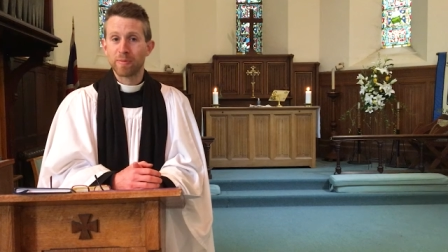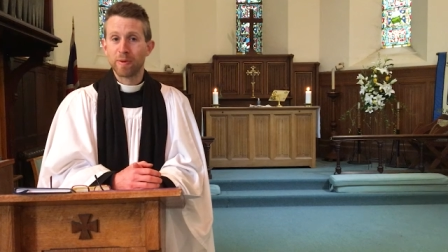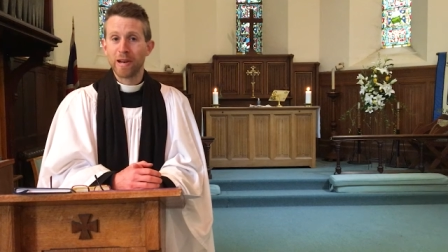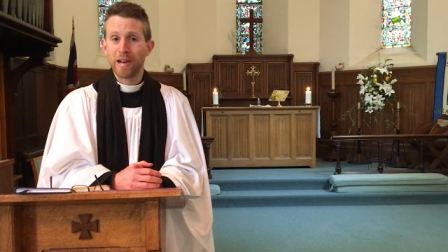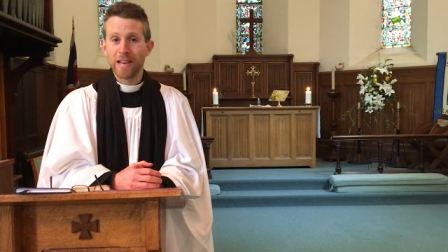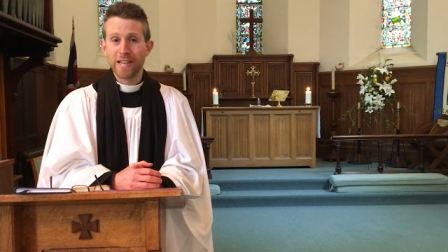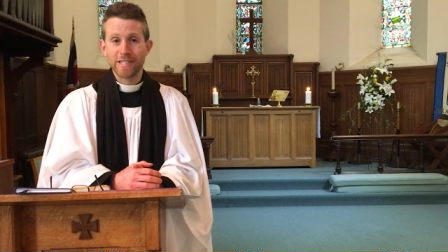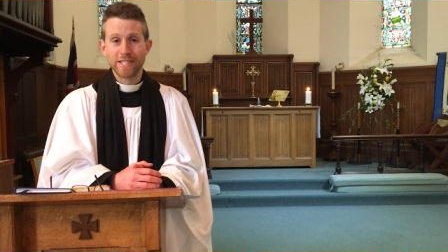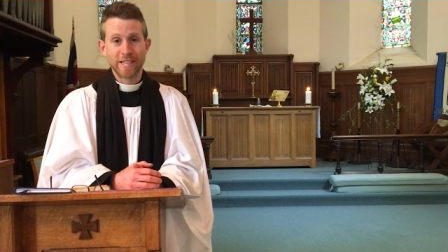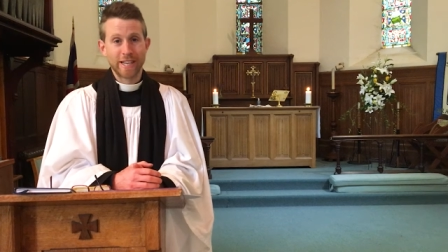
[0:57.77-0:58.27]
to be
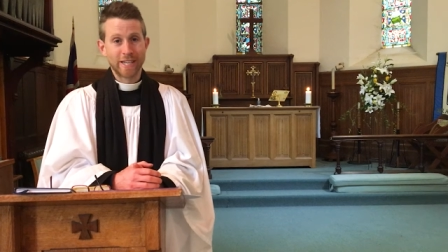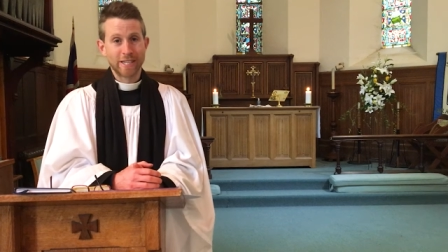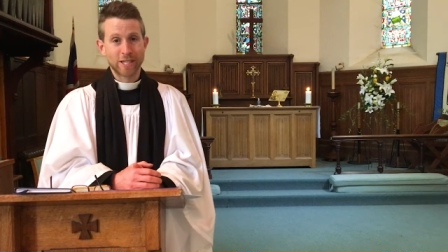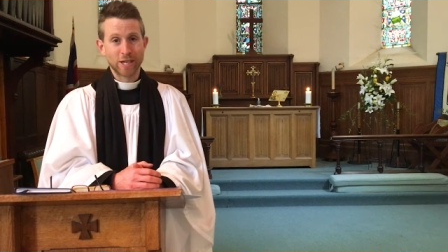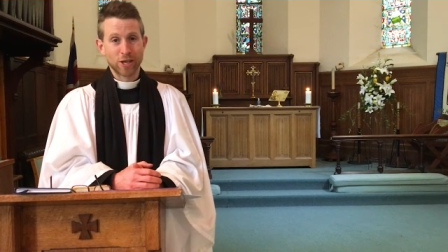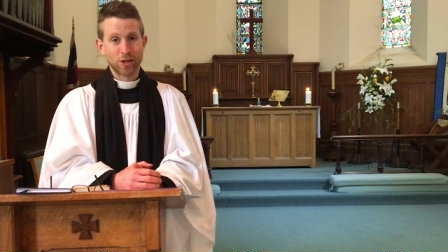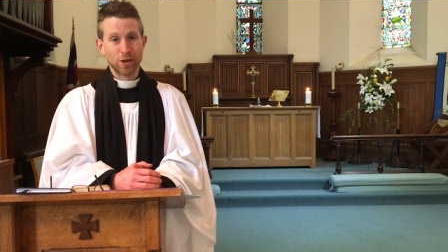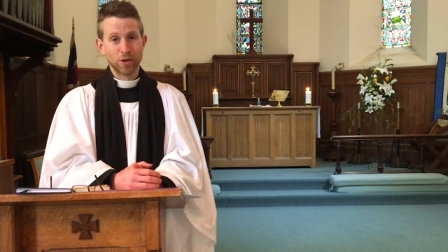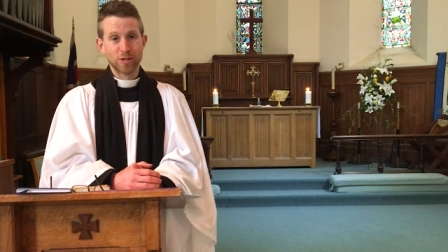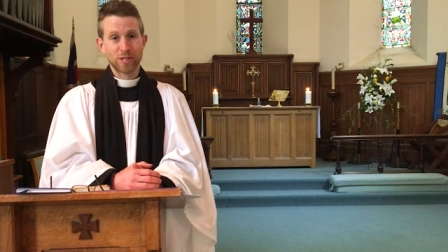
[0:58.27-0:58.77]
listening
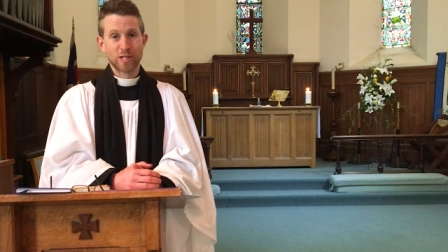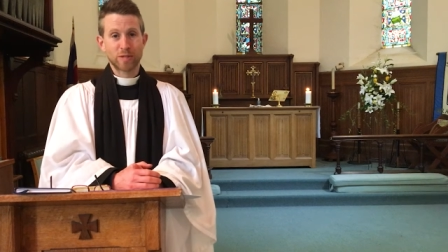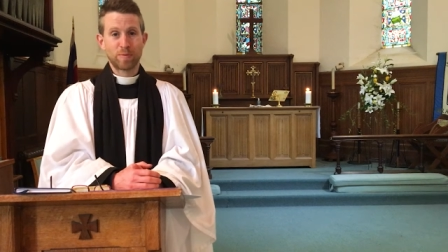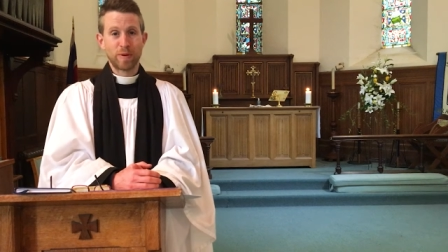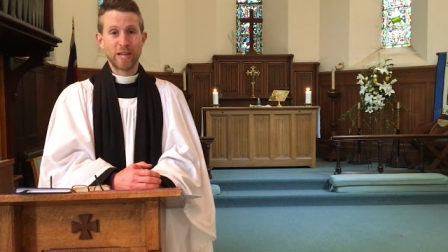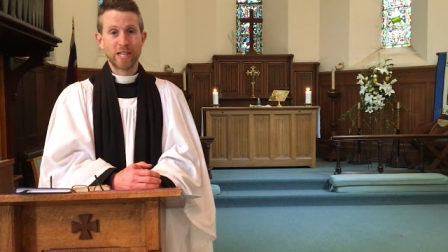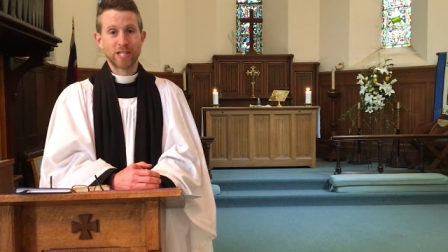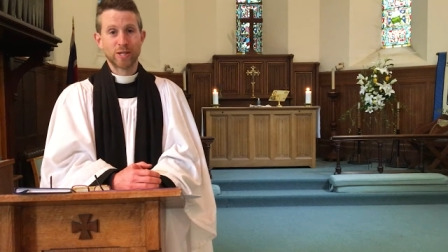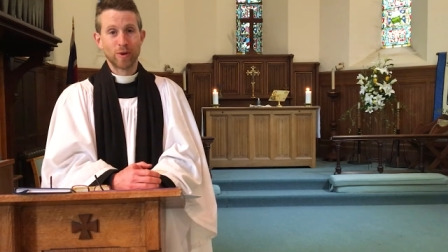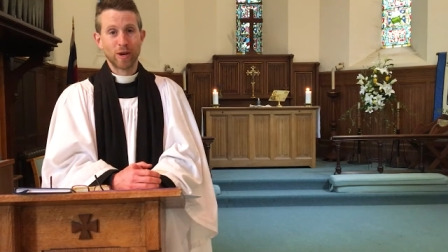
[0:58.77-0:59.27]
to God
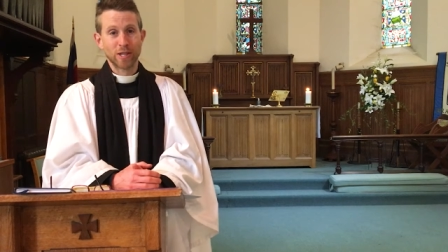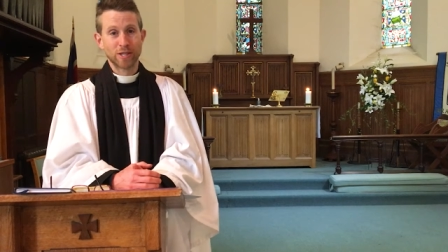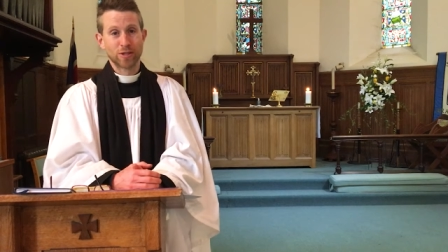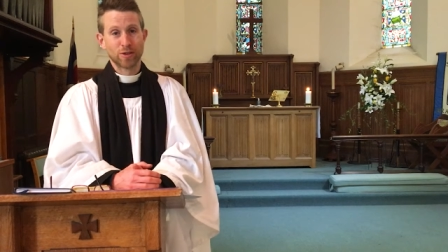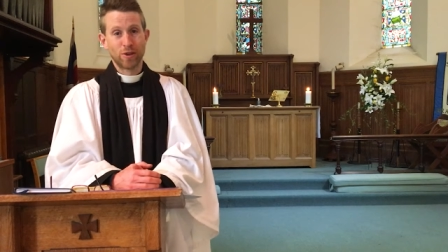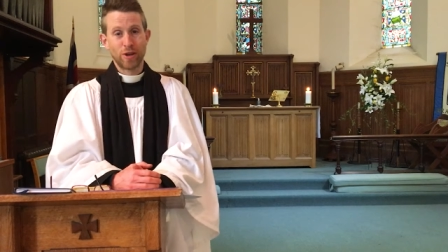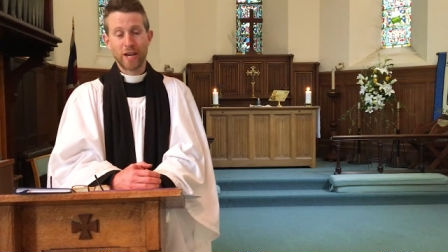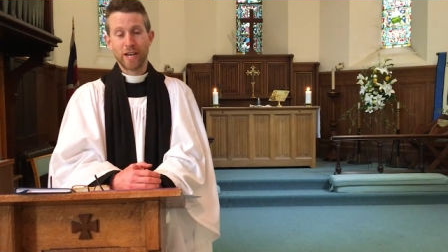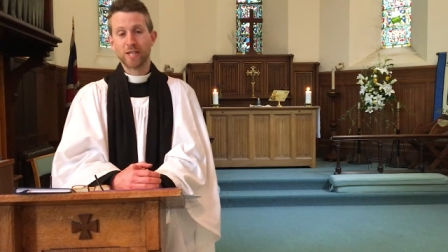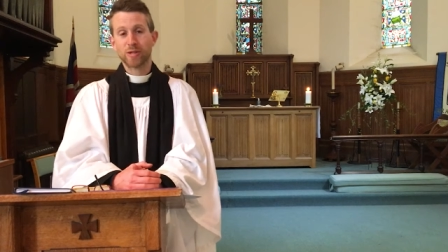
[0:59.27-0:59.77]
speak to us
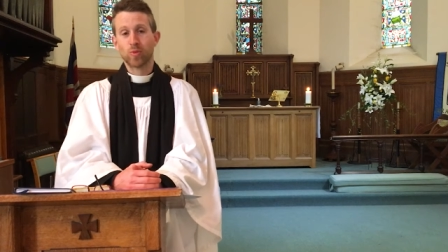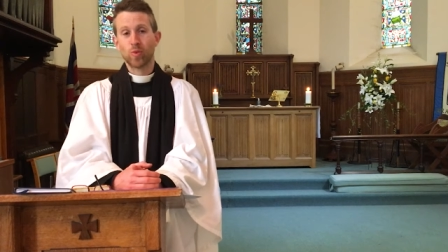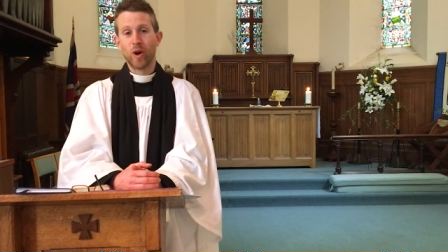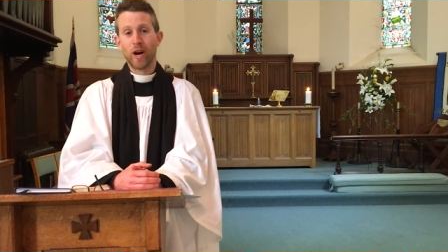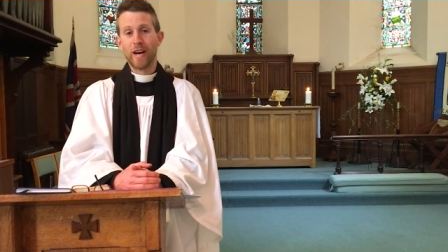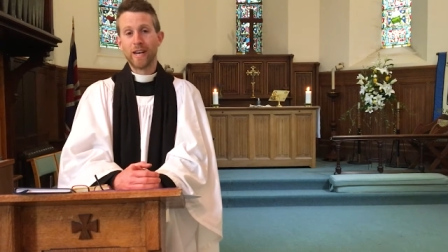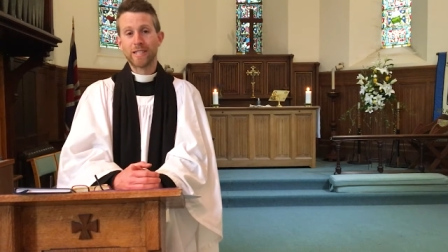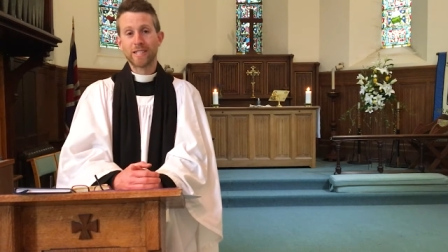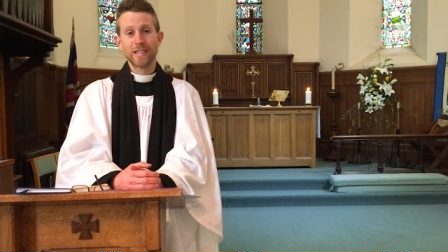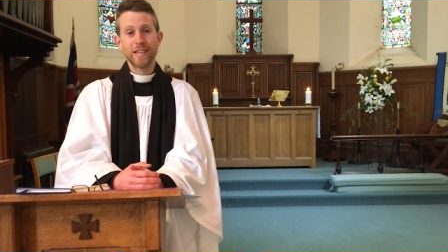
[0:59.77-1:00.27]
through His
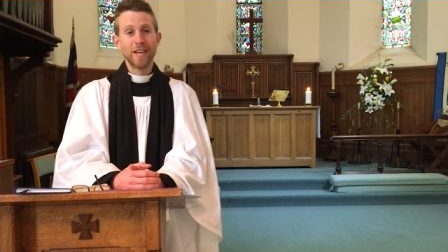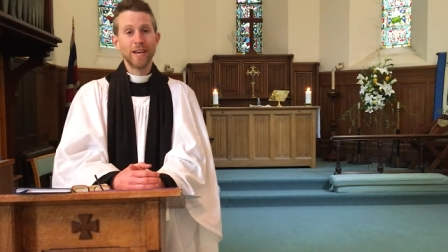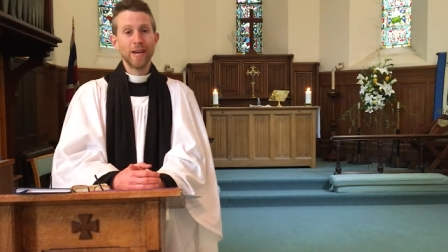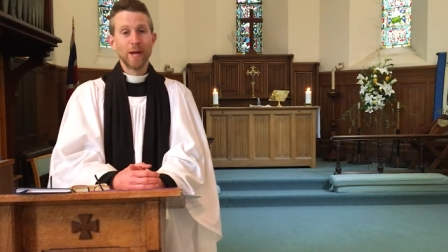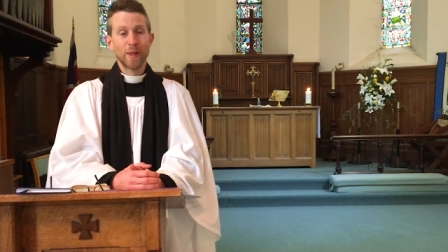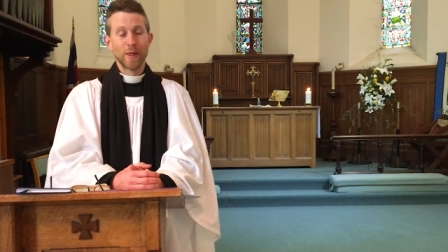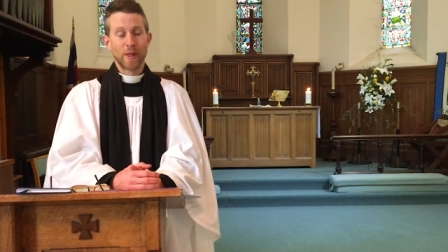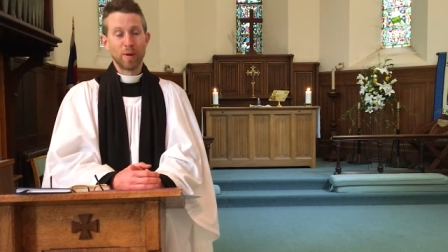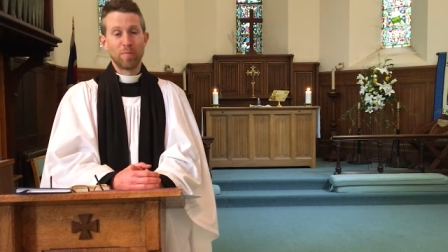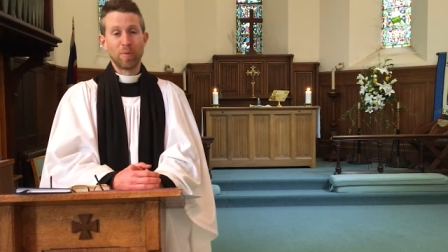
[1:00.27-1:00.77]
Word,
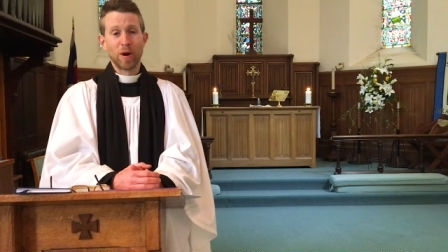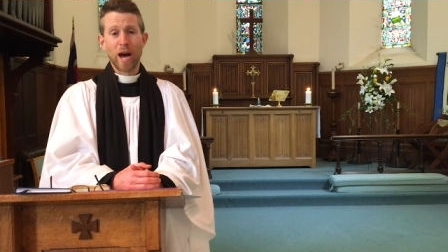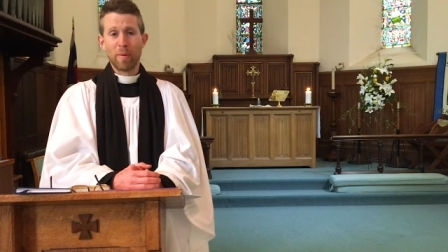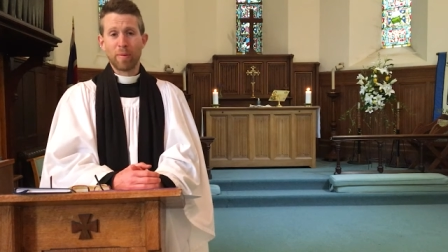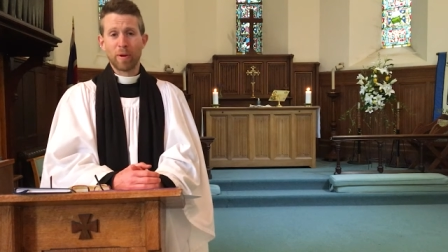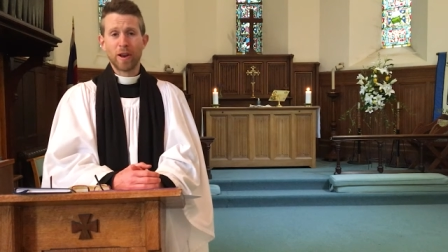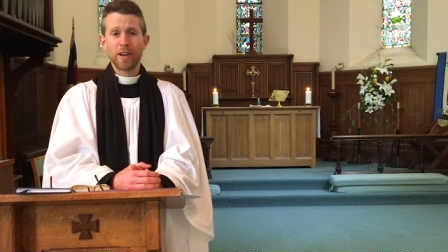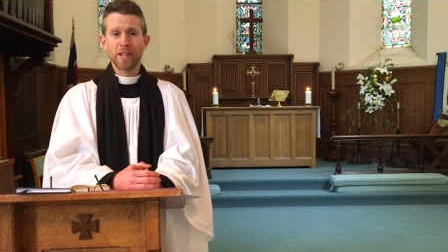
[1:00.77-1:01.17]
the Bible.